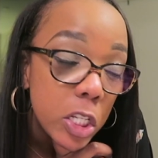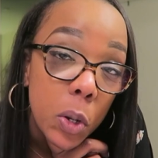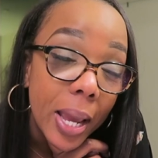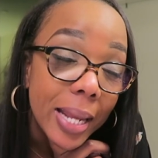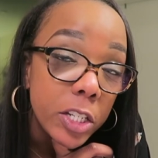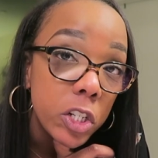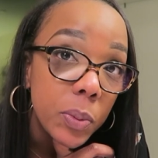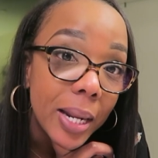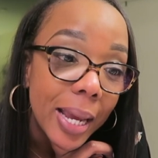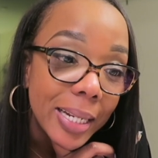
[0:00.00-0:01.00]
so I had to do
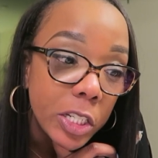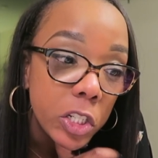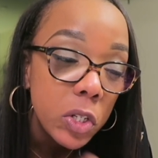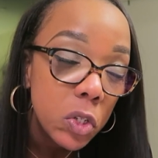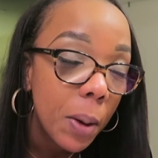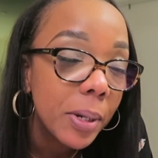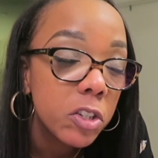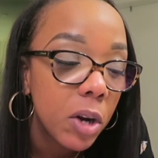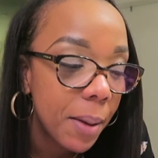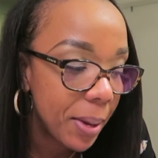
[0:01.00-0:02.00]
what I had to do. So I'm gonna
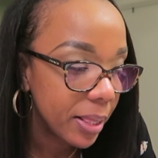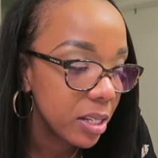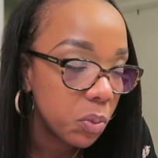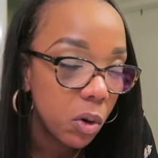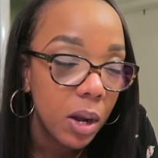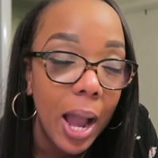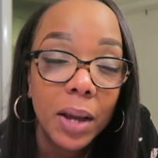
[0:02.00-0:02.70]
try and make this work.